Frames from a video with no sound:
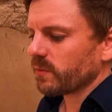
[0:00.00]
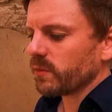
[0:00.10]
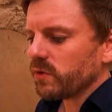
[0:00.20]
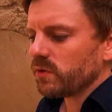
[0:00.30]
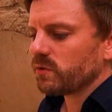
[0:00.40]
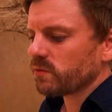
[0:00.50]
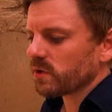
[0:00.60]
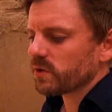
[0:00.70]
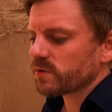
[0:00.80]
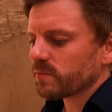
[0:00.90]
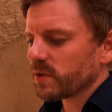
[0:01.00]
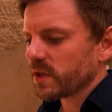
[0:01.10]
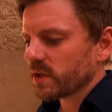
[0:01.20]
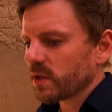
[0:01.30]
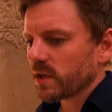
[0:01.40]
Amun rose from
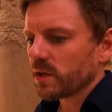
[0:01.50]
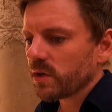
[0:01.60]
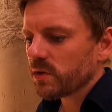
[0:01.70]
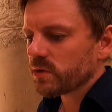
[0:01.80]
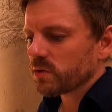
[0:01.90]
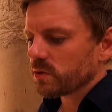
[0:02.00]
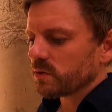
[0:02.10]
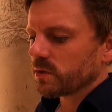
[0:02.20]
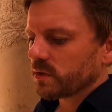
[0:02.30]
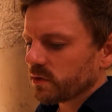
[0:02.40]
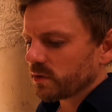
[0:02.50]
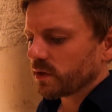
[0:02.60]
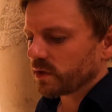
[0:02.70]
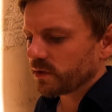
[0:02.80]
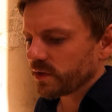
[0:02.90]
being a local
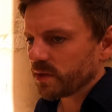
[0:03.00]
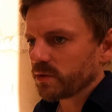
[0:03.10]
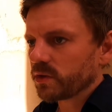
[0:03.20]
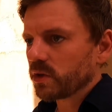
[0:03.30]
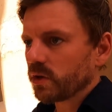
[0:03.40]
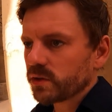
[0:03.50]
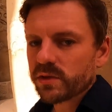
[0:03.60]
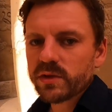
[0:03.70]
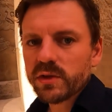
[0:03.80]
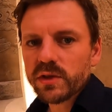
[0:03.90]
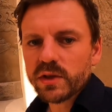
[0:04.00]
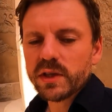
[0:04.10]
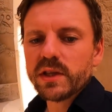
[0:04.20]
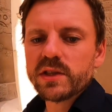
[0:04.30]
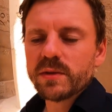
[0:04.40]
uh, Theban god to
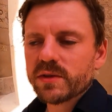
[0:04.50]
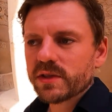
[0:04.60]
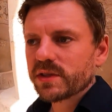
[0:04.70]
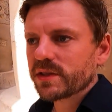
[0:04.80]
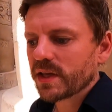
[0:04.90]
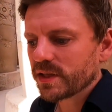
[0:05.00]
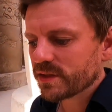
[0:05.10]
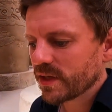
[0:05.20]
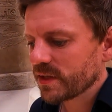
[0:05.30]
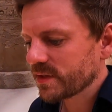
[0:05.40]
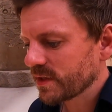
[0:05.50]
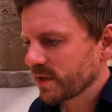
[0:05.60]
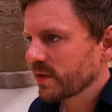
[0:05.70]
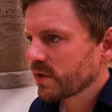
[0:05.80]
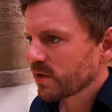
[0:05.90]
Egypt's state
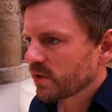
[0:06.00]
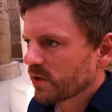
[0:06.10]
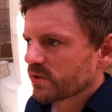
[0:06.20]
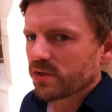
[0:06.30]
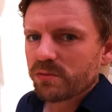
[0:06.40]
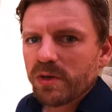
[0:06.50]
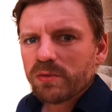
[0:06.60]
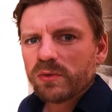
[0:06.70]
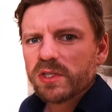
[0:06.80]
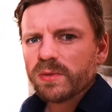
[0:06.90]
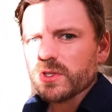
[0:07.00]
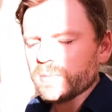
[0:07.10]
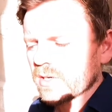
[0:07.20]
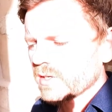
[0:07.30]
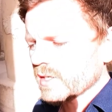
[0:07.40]
deity. So you remember we spoke
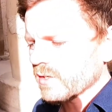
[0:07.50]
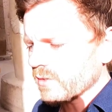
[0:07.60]
about